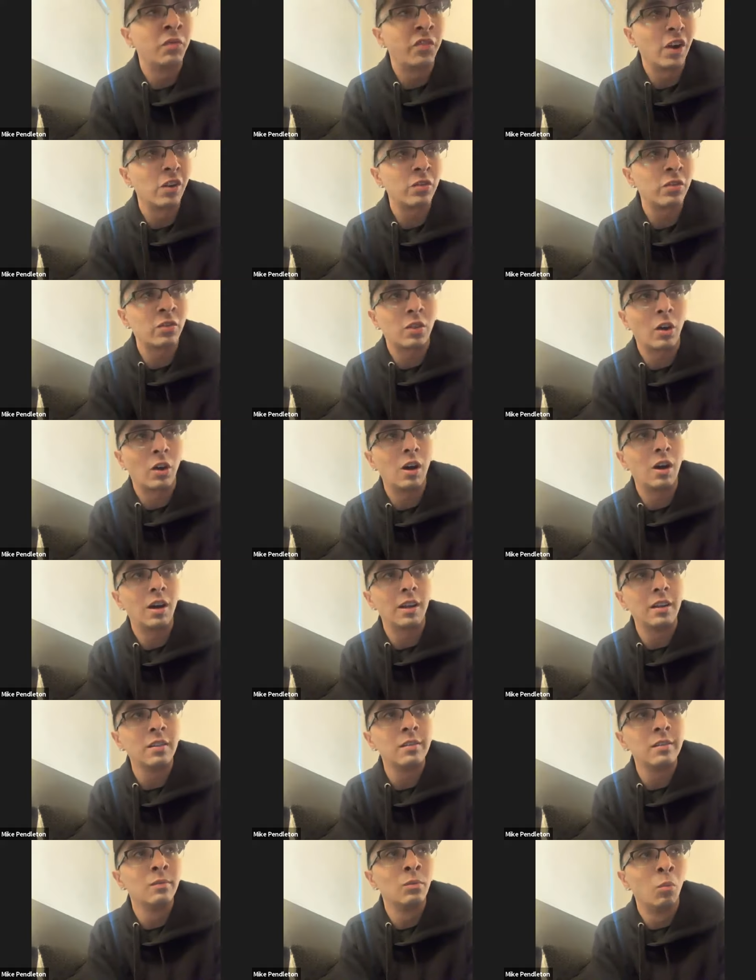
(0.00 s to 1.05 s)
First thought,
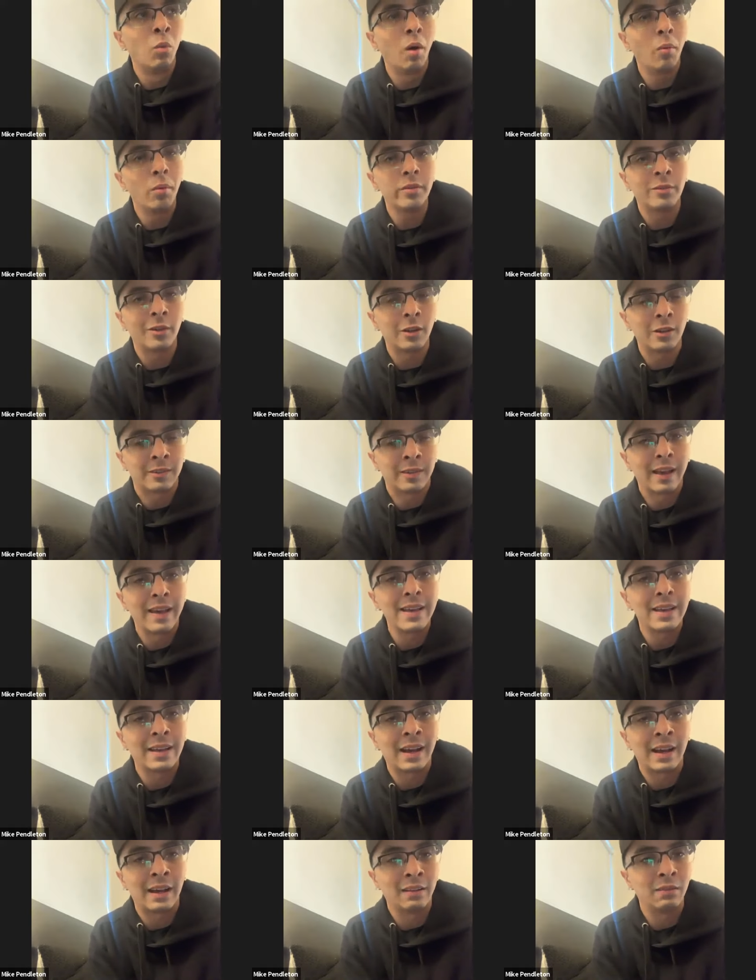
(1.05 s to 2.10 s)
what was your
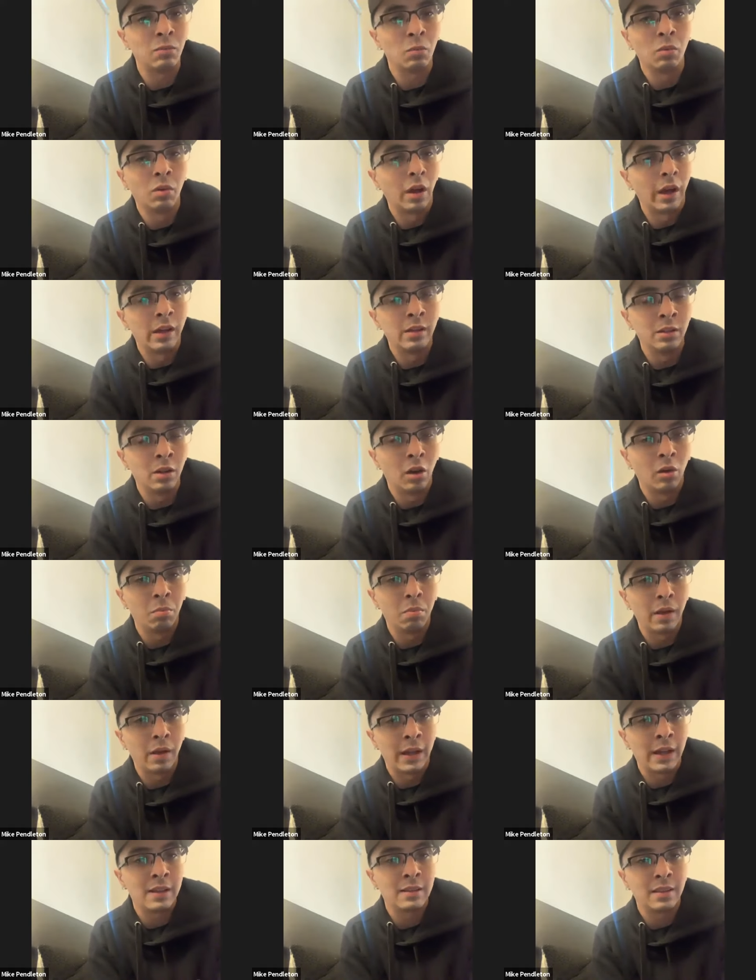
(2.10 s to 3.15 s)
take on, you know,
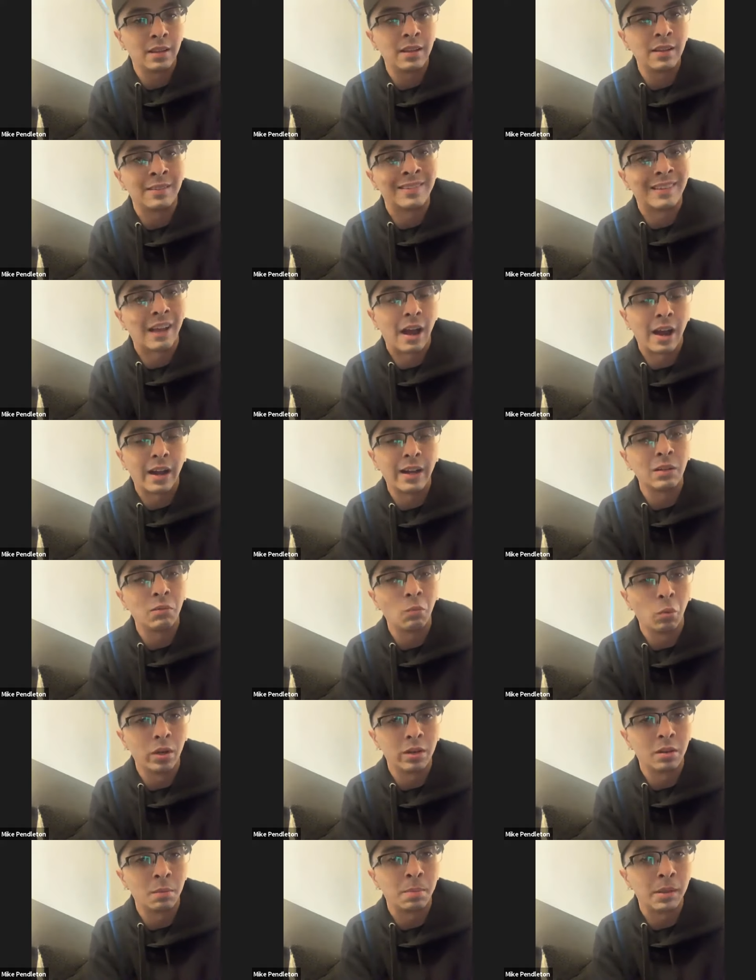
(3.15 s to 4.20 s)
Anthony signing
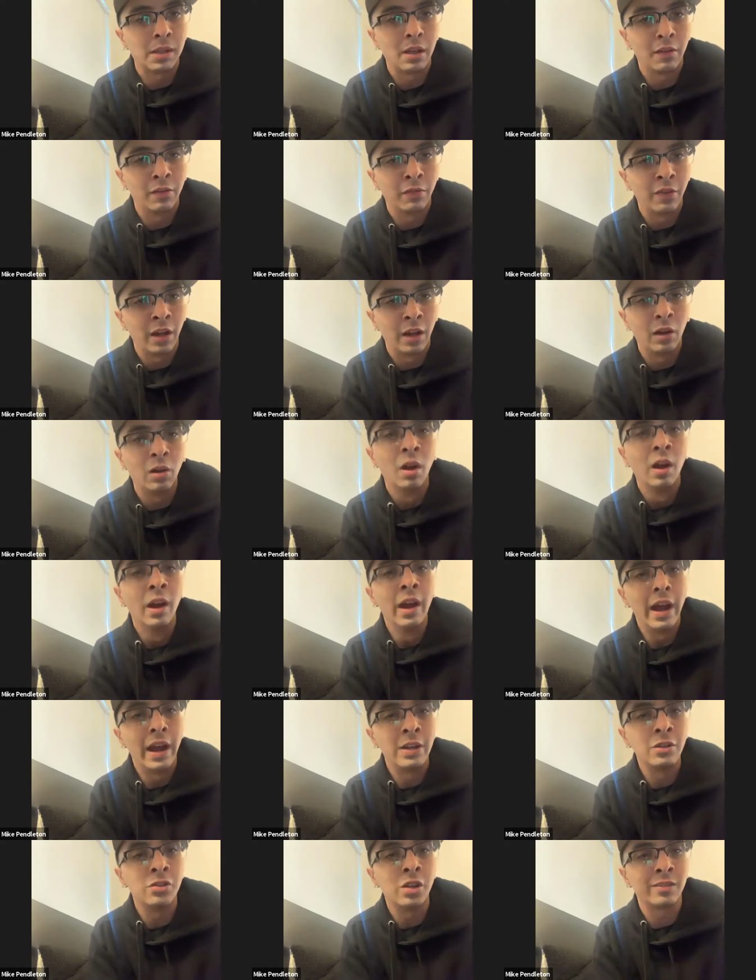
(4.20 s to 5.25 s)
with the PFL,
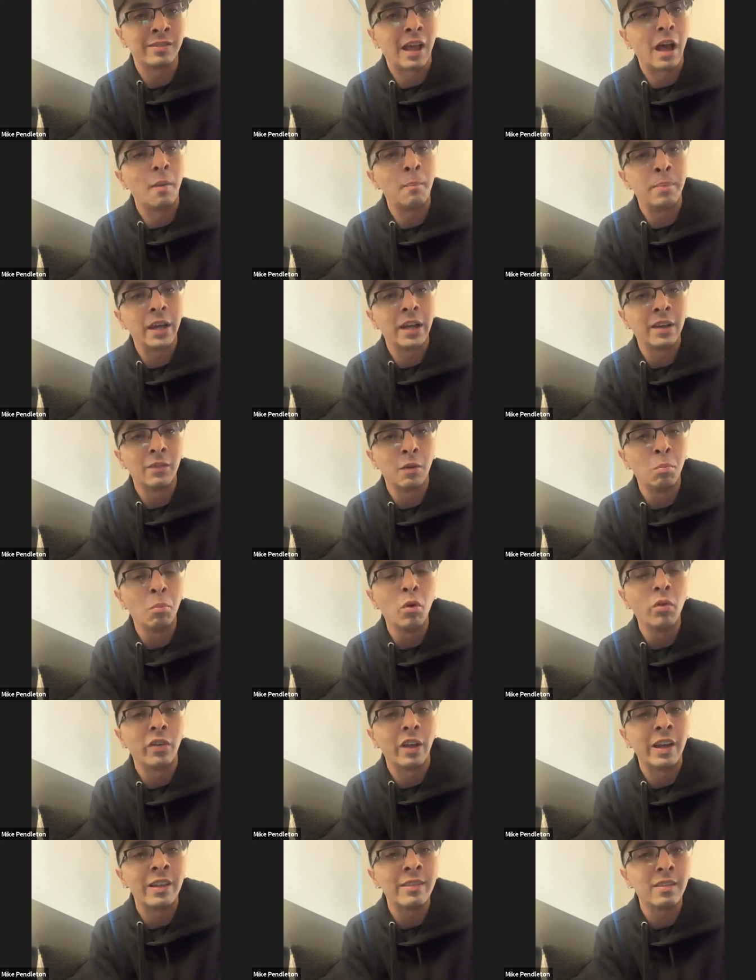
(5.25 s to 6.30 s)
and just how big of a
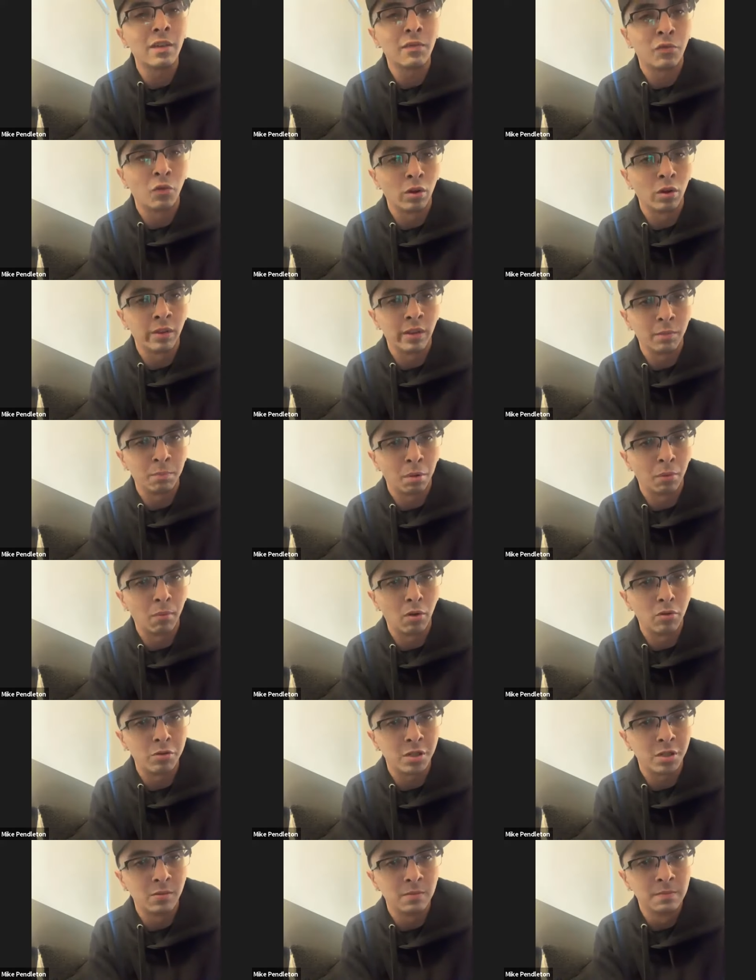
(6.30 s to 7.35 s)
move is it for the
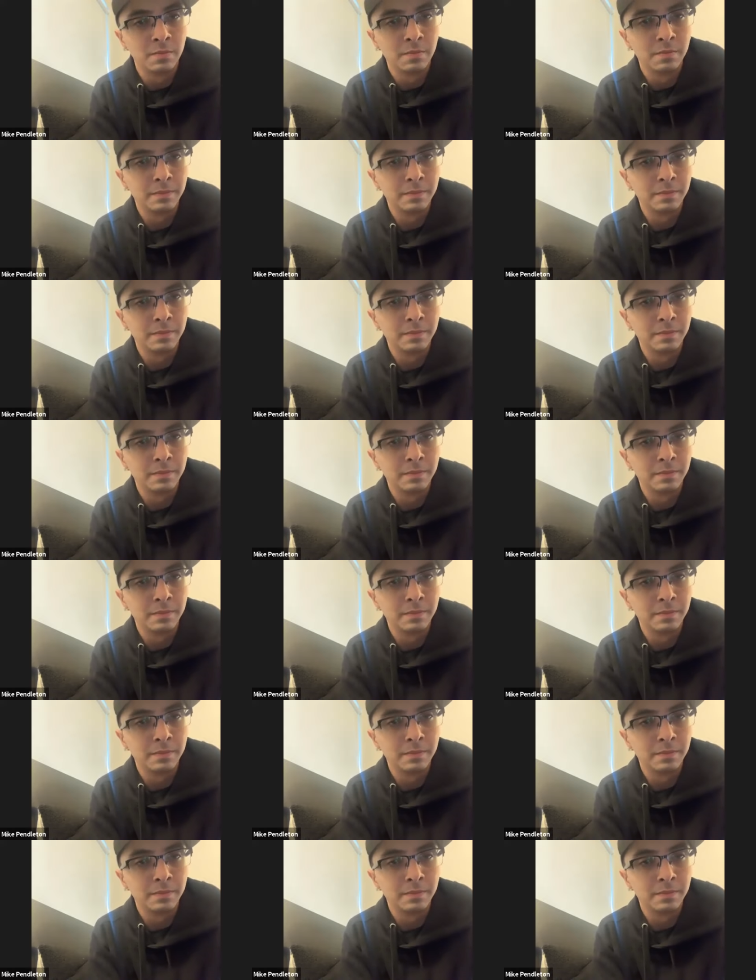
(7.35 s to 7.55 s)
promotion?